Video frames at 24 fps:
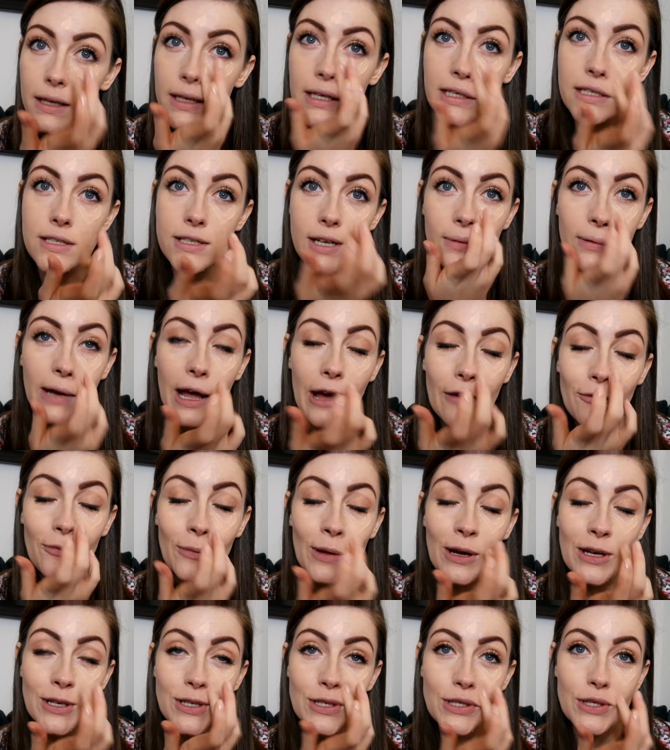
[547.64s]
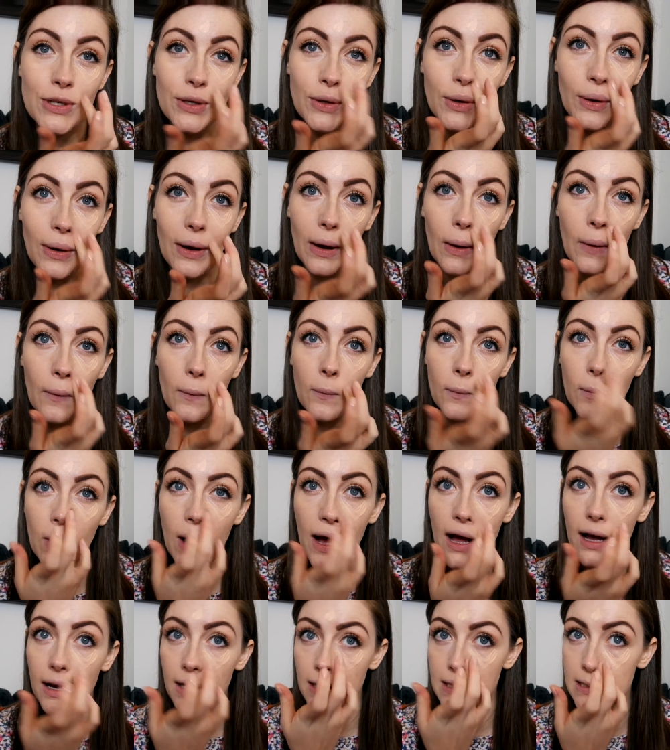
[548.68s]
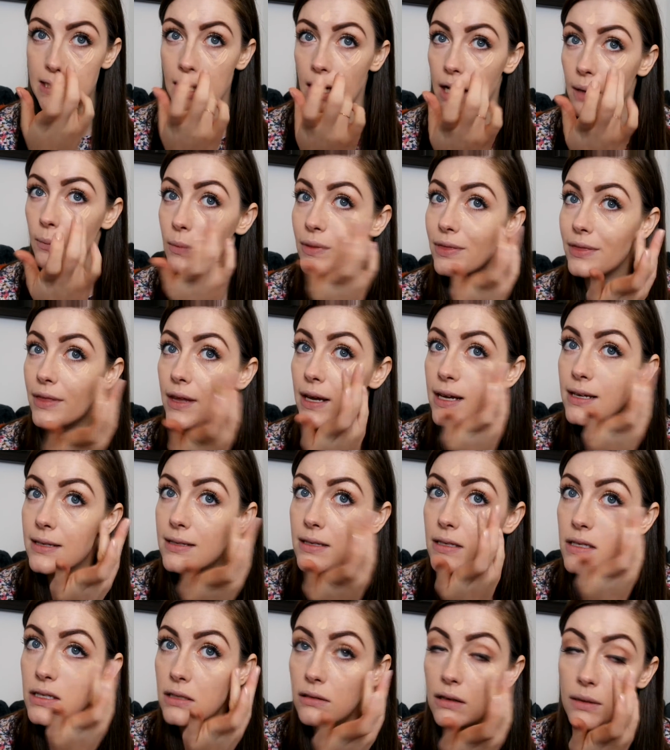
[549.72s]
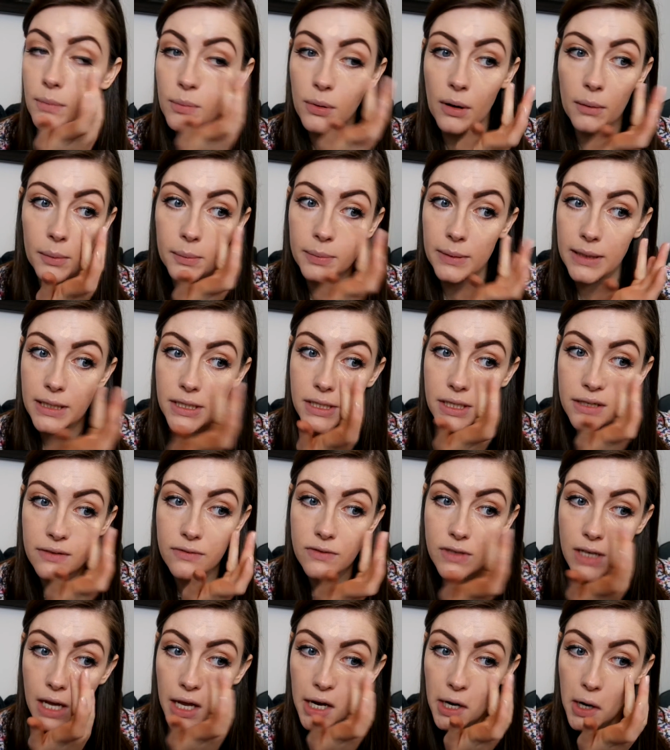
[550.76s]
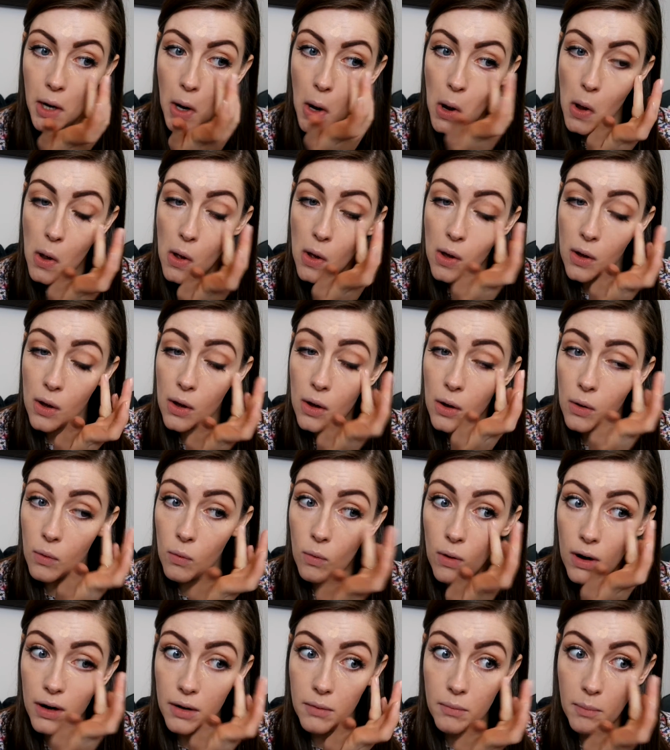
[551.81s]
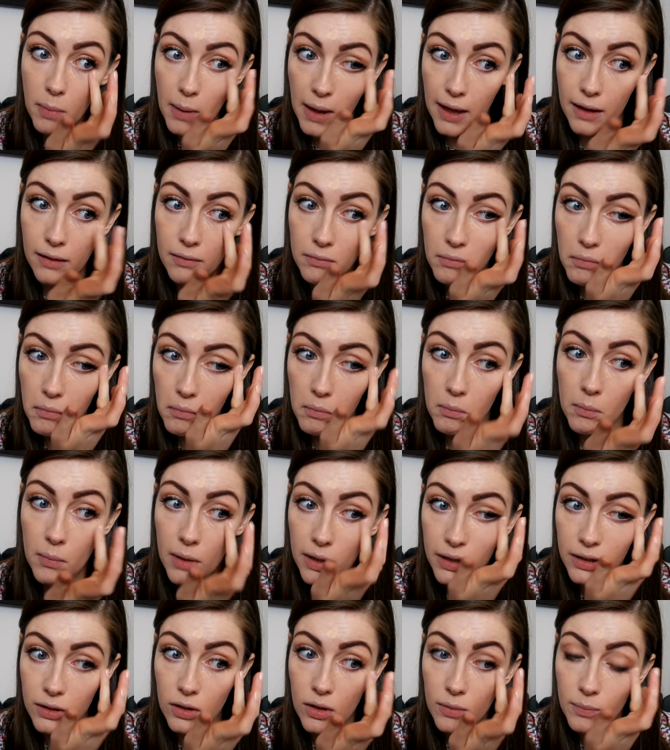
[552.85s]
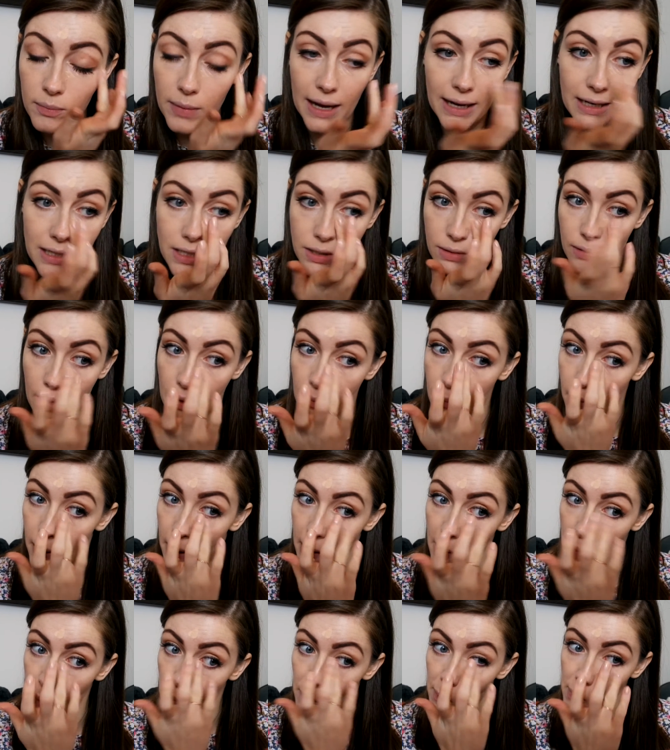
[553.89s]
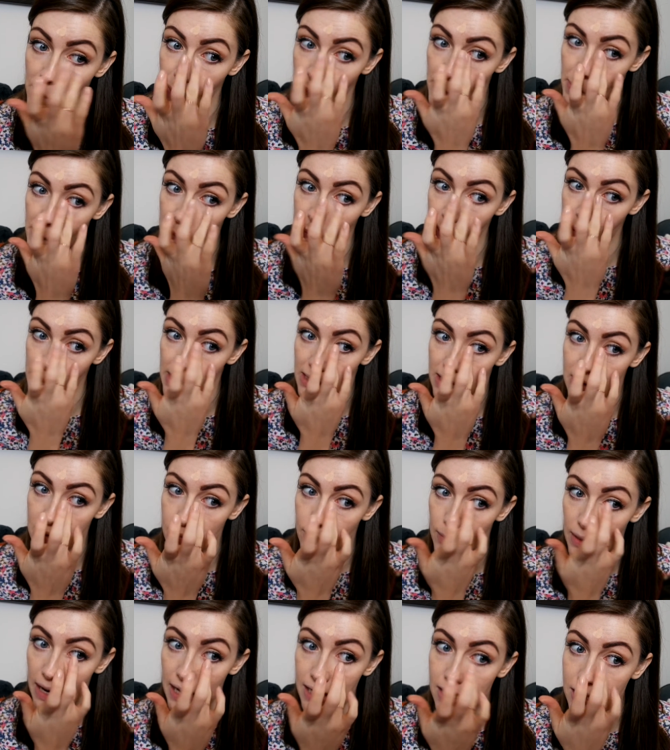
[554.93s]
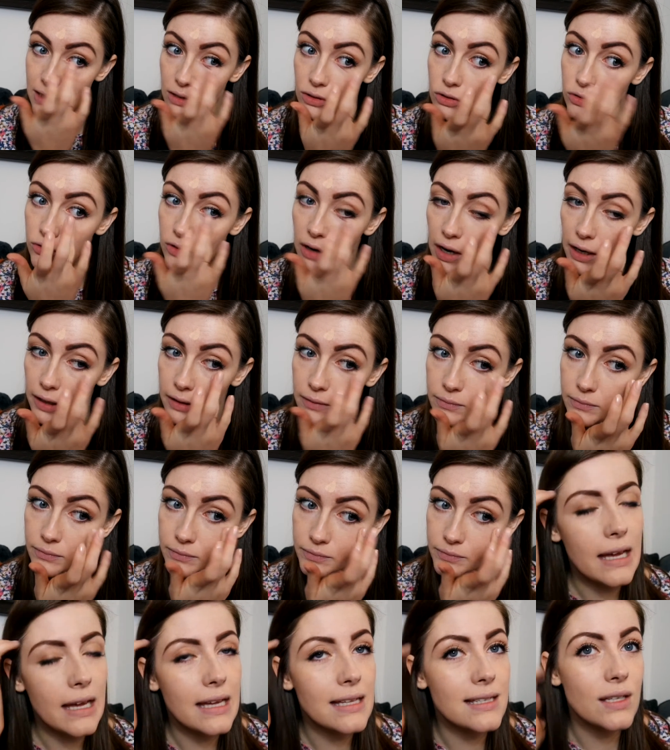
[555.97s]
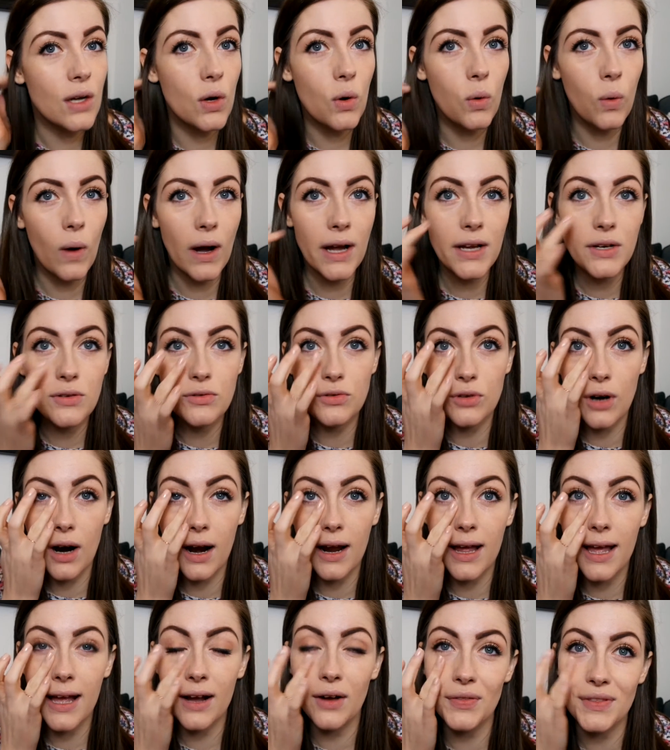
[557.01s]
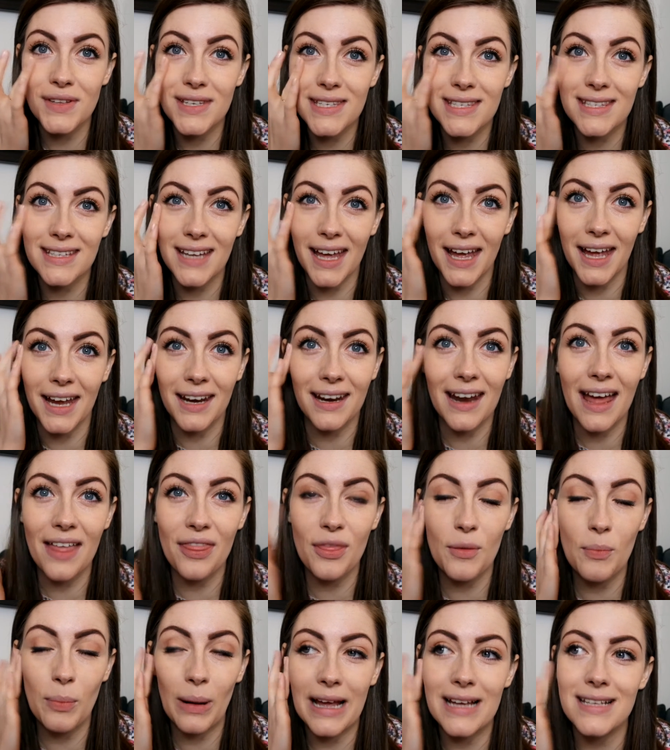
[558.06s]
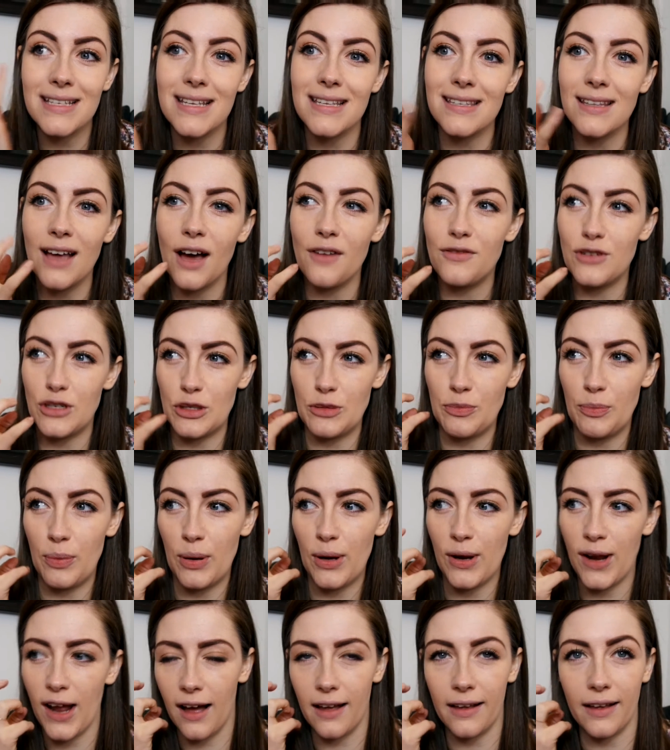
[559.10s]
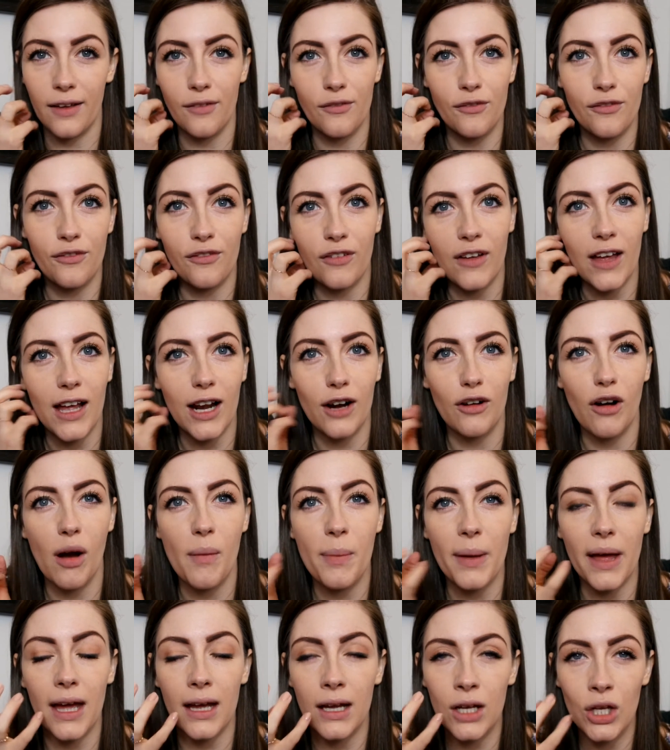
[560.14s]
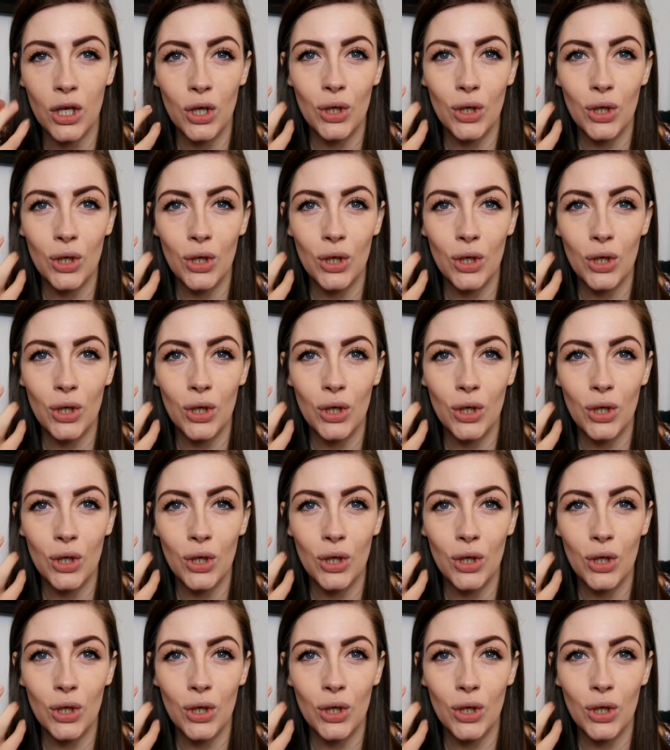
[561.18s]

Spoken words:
You don't have much work time with this, so I probably should have done one bit and gone back to it, but it's blending all right. It's quite drying on the skin. The places that I've just put it I can feel are a bit,